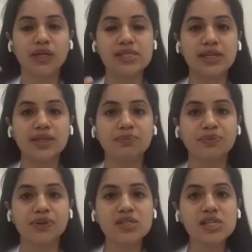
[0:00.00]
It's like a
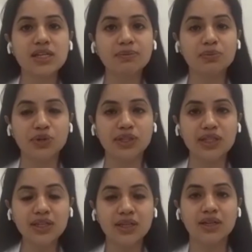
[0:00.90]
pursed lip
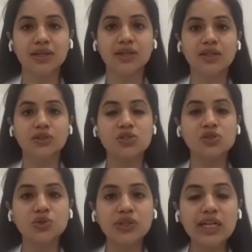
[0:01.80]
breathing.
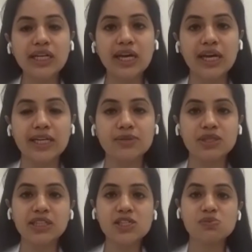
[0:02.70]
This really helps
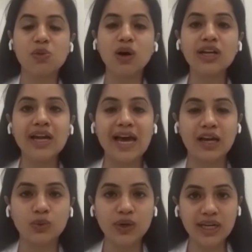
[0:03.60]
these smaller
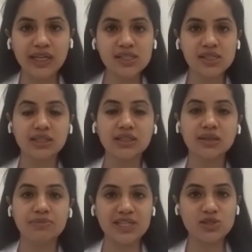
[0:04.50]
alveoli in
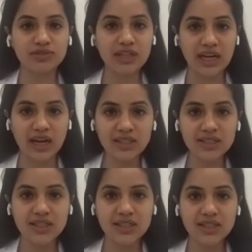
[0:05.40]
the base of the
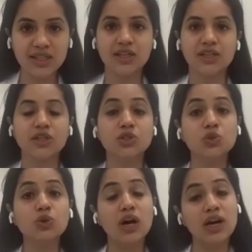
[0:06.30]
lungs to
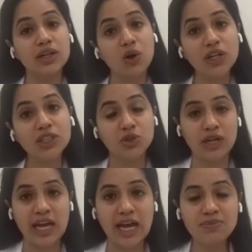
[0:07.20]
not
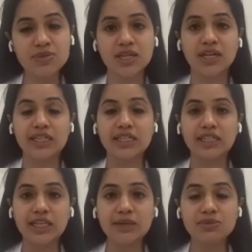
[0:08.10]
collapse. It
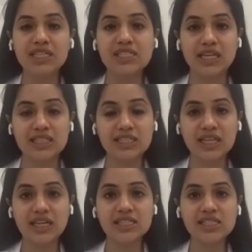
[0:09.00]
keeps these
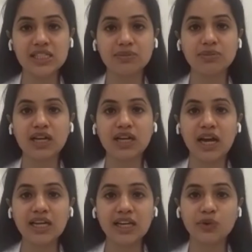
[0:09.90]
exercises, keep the
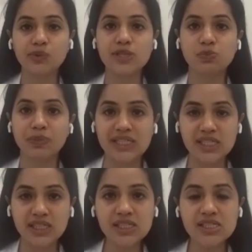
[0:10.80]
lung airways
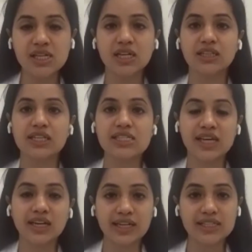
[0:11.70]
patent. These
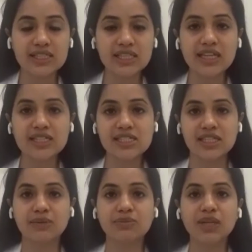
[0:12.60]
exercises
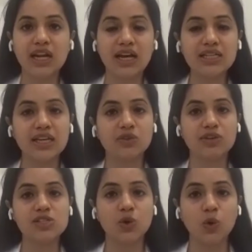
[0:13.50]
keep the lung
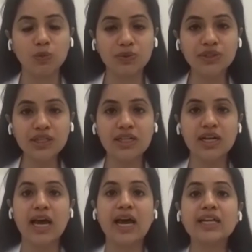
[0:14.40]
airways open
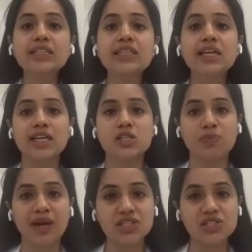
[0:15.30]
and the
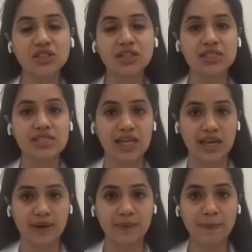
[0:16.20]
expansion is
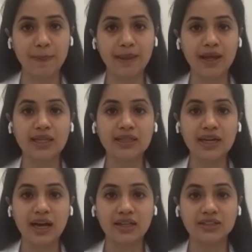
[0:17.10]
there in the
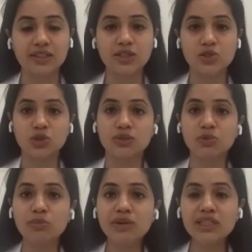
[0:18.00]
lungs. So the
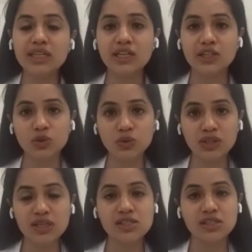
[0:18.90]
moment they'll do
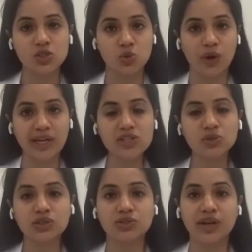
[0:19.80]
this twice
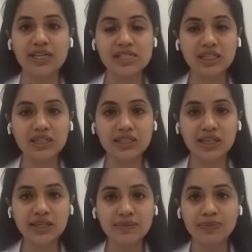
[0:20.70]
or thrice in a
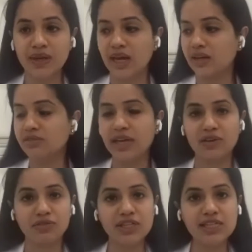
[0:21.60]
day, and
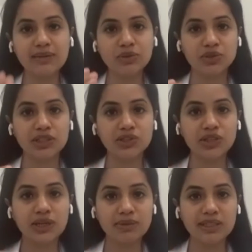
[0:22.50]
every time three
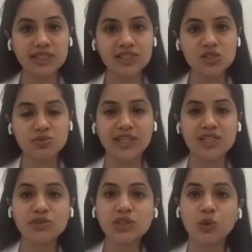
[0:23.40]
repetitions,
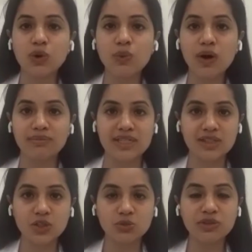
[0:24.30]
because we don't want
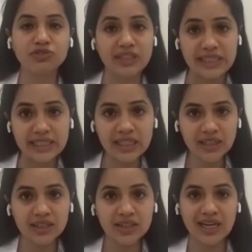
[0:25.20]
muscle to be fatigued
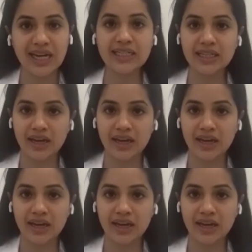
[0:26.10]
and